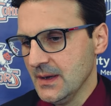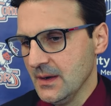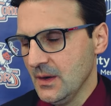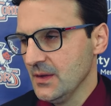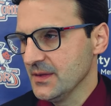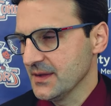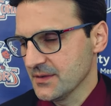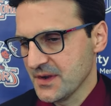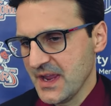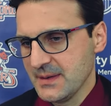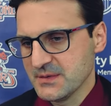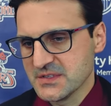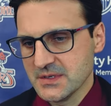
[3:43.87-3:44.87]
All the other
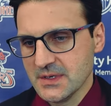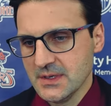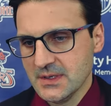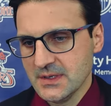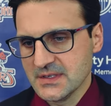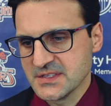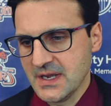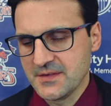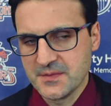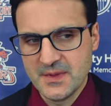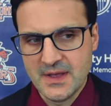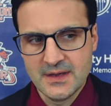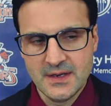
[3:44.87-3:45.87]
games, aside
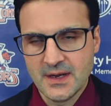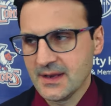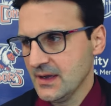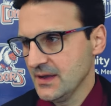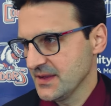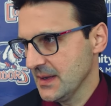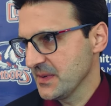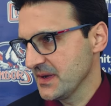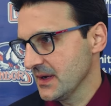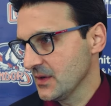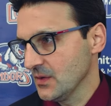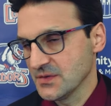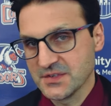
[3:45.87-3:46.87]
from that, not counting the empty
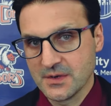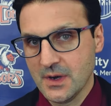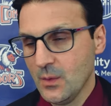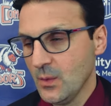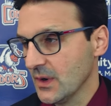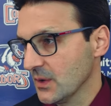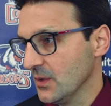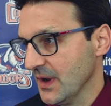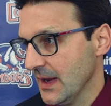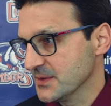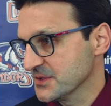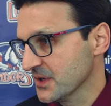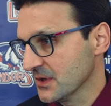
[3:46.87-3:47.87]
net goals, they're all one-goal
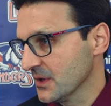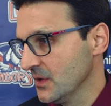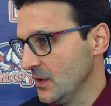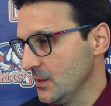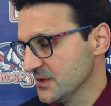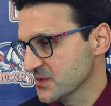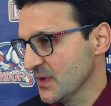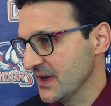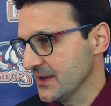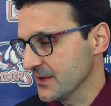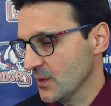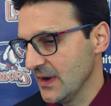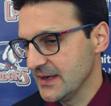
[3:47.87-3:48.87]
games. Could almost win
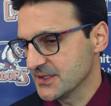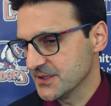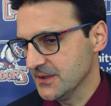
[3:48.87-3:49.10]
either way.